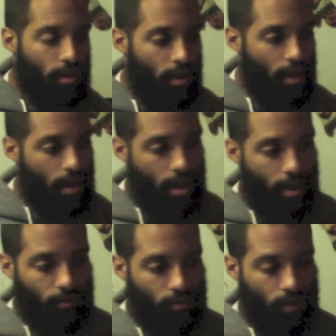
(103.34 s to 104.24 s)

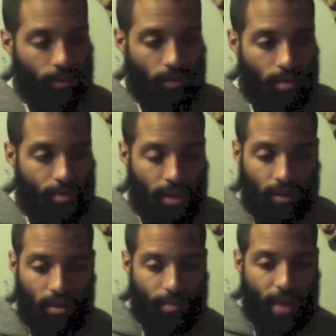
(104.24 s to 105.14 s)
And, and look,
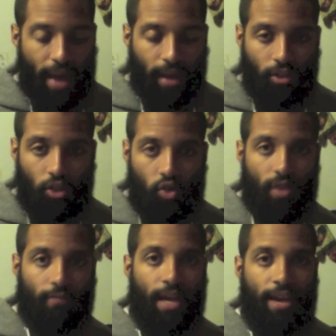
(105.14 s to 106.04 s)
look back at the tree of
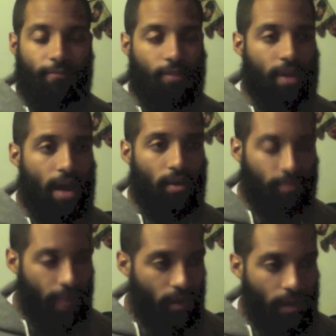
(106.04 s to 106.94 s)
life and how,
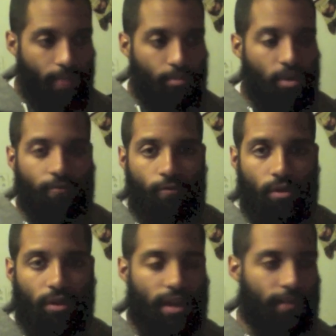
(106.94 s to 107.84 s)
how that brought forth
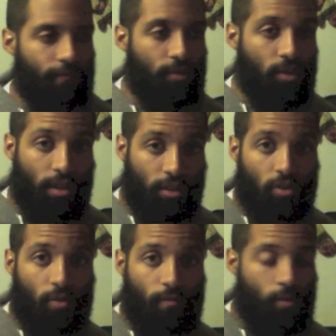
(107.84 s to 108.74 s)
life and, and
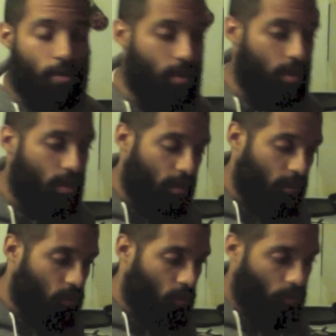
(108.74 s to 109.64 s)
so forth.
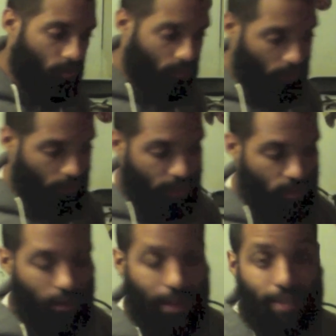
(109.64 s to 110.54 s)
So that's
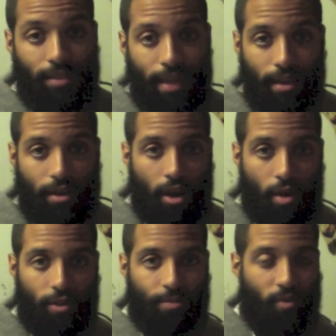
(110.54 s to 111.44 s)
that's like an
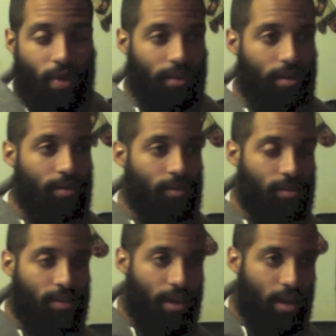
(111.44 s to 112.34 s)
encouragement right there to
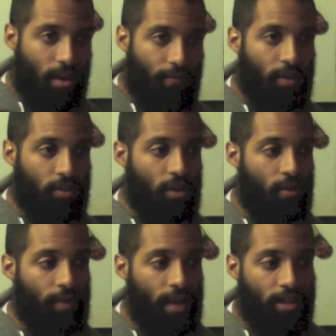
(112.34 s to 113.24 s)
take care of ourselves,
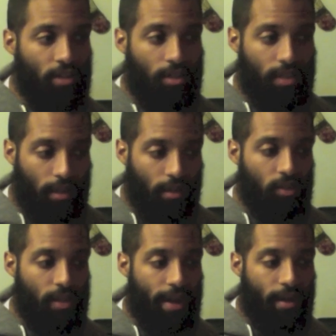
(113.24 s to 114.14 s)
and that should tell us
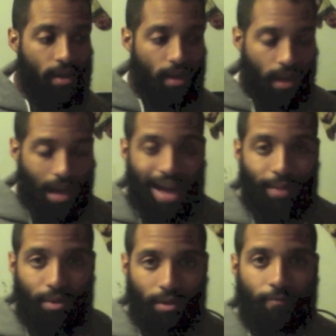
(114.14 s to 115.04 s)
that God
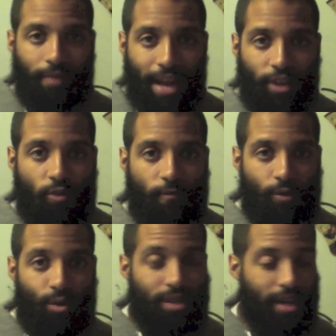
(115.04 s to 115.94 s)
put natural
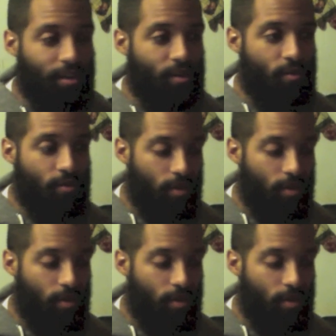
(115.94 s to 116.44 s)
foods on the earth